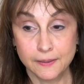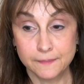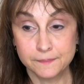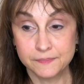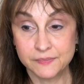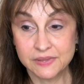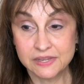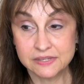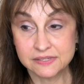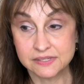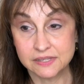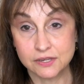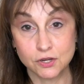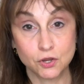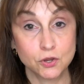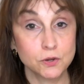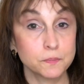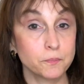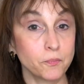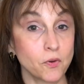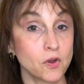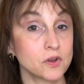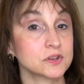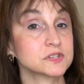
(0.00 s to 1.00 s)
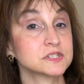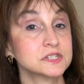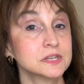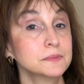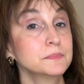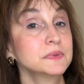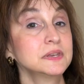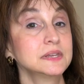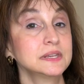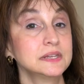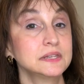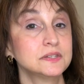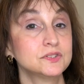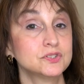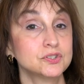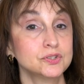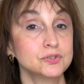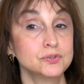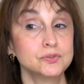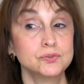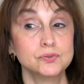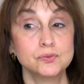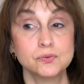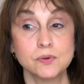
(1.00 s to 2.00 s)
Is it a good proximity
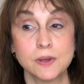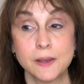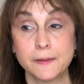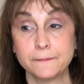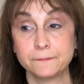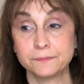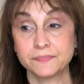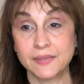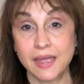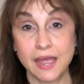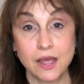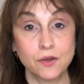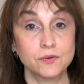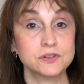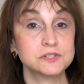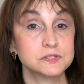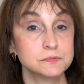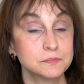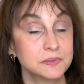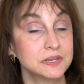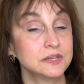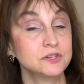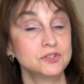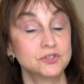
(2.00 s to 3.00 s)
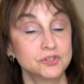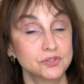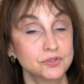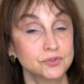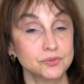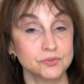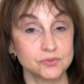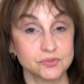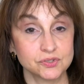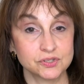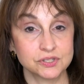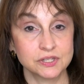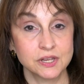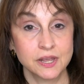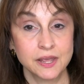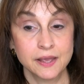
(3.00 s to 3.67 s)
to how it's being used?